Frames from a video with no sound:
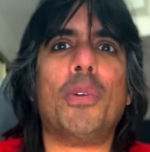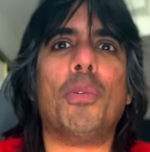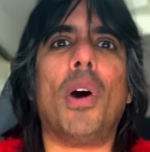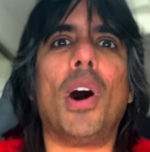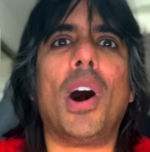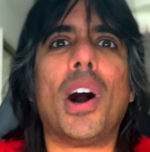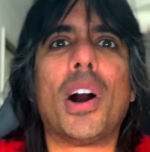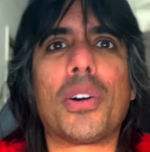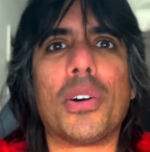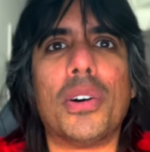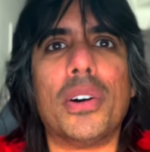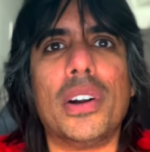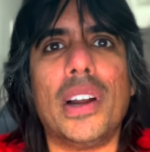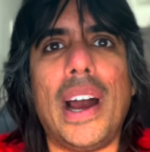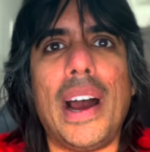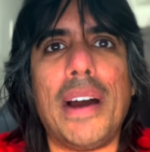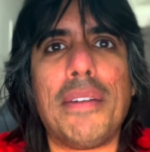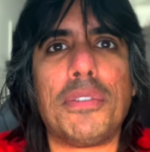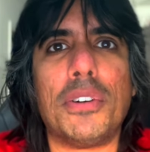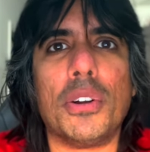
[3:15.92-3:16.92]
walk or an
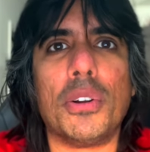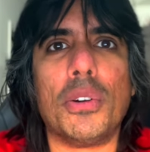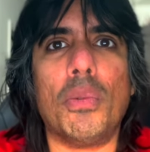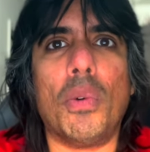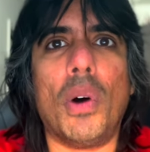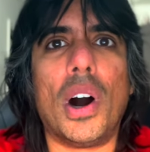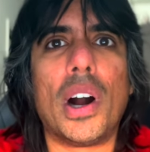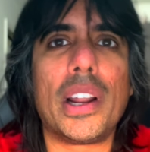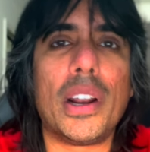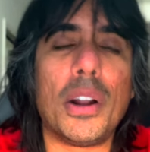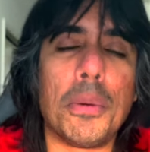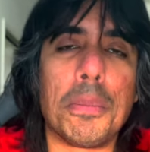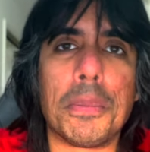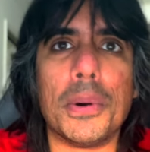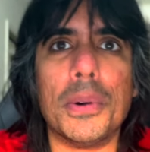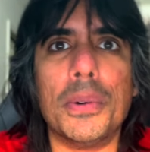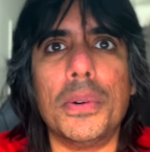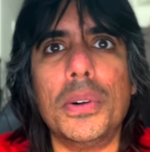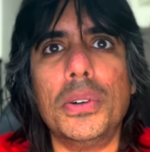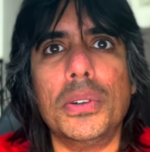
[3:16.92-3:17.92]
afternoon walk and I'll
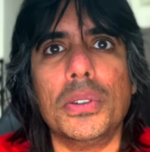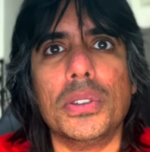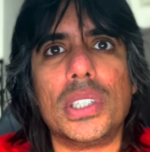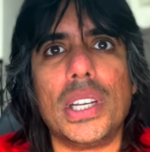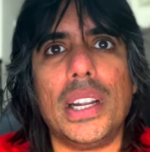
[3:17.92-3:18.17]
peruse.